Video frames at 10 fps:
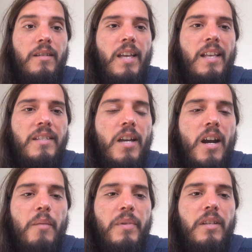has a
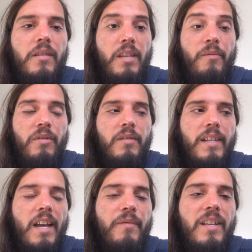heartbeat, gives us
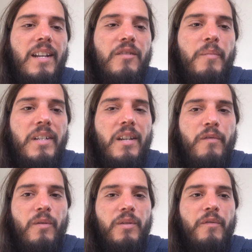life, the
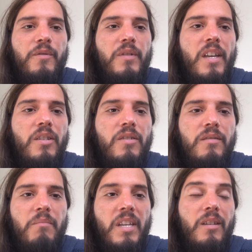electromagnetic field of
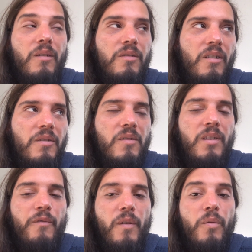creation, making us conscious,
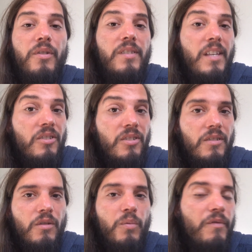self-aware,
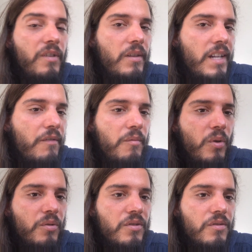sentient, so we feel and have
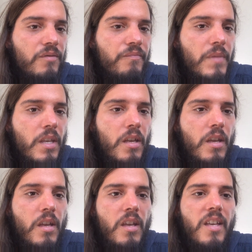emotions.
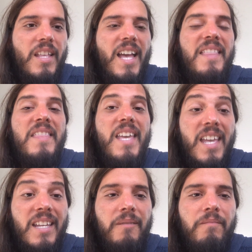And
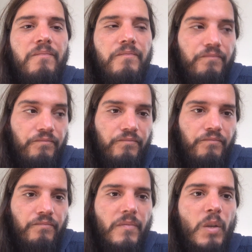then,
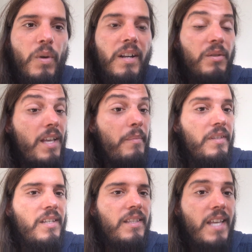what else
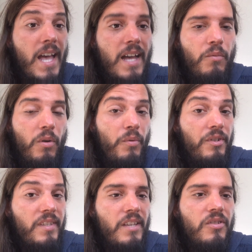happens at the heart? Well, we're
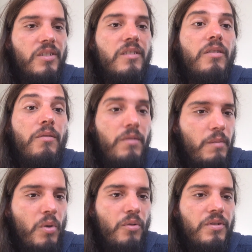sentient, so
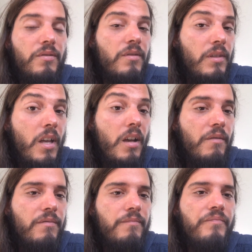emotions,
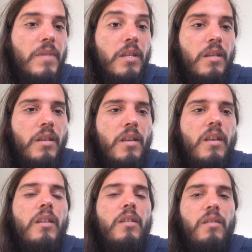love.
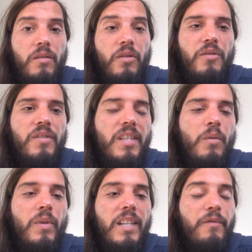So you see,
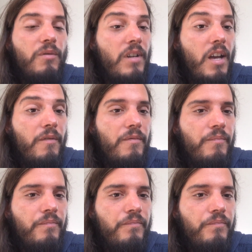we live to love.